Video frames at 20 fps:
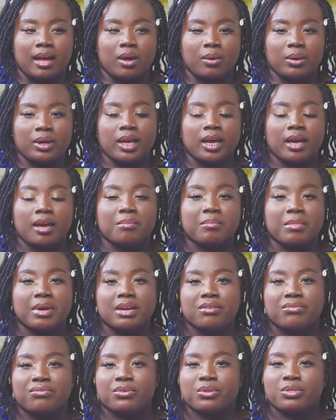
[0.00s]
Okay,
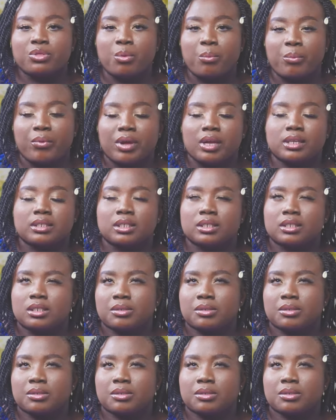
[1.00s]
my phone numbers are